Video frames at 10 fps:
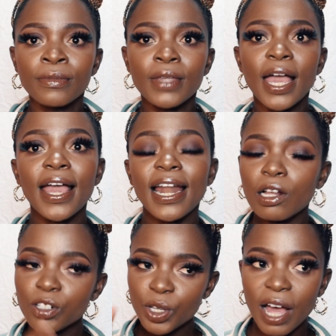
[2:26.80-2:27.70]
And I
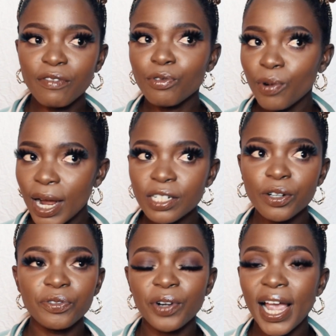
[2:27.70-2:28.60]
also have one
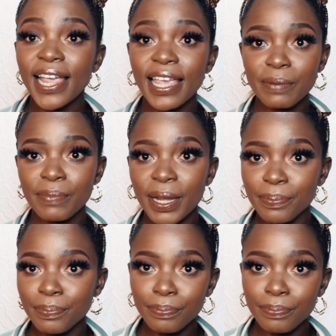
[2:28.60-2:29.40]
of where I get my